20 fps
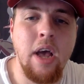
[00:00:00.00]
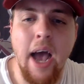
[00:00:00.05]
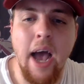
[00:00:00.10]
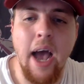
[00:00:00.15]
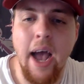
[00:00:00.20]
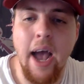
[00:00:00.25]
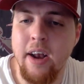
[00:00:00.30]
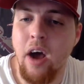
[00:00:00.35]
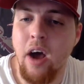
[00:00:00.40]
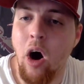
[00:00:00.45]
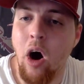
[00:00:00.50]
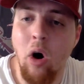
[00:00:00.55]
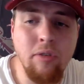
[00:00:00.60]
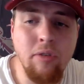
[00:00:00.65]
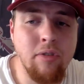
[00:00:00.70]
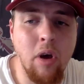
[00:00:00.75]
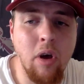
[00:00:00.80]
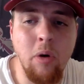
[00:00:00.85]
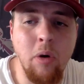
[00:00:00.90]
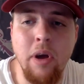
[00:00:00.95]
And
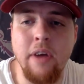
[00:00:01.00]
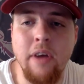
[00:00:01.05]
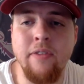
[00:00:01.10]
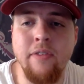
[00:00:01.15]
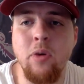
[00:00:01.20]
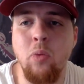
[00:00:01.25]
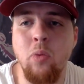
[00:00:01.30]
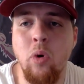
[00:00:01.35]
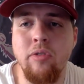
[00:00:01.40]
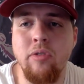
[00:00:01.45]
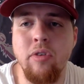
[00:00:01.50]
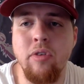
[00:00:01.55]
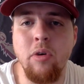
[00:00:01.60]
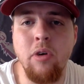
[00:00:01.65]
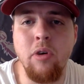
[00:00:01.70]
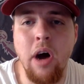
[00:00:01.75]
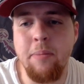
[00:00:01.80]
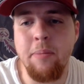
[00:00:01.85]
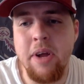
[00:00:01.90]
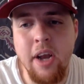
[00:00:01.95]
also, if you want to,
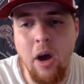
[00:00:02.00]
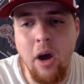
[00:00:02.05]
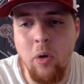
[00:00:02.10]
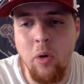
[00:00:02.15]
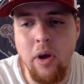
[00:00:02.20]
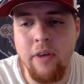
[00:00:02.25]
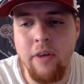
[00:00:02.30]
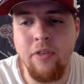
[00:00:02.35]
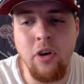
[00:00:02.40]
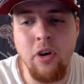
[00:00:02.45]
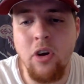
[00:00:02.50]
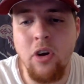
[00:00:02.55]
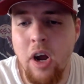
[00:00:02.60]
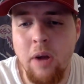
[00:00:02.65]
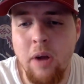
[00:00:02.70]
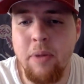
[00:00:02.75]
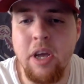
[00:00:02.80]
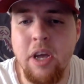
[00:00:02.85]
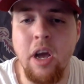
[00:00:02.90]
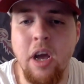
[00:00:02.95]
let me know if you're
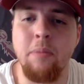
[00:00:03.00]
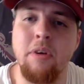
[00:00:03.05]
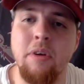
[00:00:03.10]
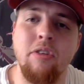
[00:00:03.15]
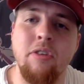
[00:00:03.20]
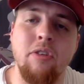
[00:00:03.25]
going to be coming